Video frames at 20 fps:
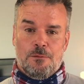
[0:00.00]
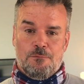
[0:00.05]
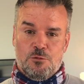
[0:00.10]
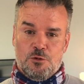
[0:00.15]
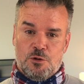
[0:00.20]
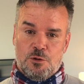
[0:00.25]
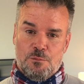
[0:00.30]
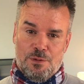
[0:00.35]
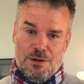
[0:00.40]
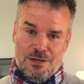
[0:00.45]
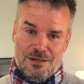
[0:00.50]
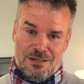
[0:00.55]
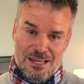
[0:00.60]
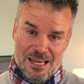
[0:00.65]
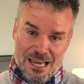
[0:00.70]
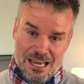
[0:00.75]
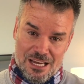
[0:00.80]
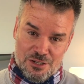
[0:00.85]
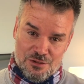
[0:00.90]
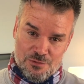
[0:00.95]
You can pay
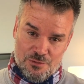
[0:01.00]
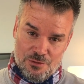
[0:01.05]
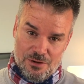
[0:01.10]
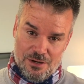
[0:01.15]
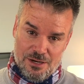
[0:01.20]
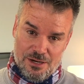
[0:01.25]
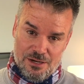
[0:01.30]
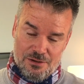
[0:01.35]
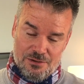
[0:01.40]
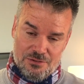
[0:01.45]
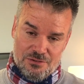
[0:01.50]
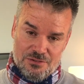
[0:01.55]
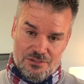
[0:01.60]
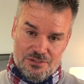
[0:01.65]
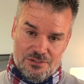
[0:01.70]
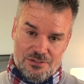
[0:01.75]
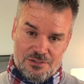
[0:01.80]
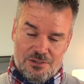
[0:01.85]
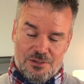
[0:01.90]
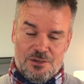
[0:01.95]
cash for a house,
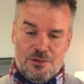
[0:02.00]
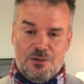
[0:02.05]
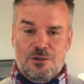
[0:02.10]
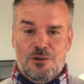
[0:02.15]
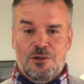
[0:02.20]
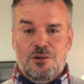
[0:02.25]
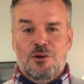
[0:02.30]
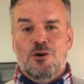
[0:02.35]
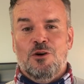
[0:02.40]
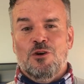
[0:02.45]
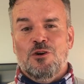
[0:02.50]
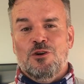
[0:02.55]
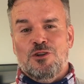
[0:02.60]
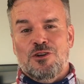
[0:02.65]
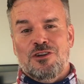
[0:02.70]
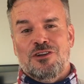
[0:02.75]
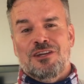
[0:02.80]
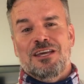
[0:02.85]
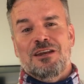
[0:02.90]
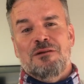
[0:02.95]
or you
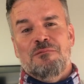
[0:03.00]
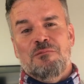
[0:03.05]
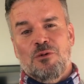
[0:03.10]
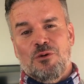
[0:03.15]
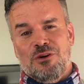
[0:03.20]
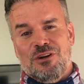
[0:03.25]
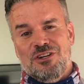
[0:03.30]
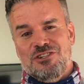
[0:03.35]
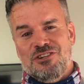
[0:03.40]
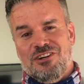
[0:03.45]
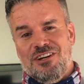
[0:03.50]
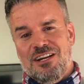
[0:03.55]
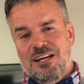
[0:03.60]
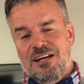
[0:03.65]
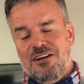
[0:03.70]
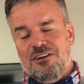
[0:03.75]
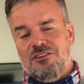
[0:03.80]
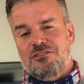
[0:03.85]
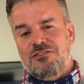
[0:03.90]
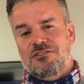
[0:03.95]
can get a mortgage on a
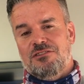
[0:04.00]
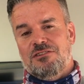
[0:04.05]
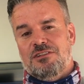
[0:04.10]
house.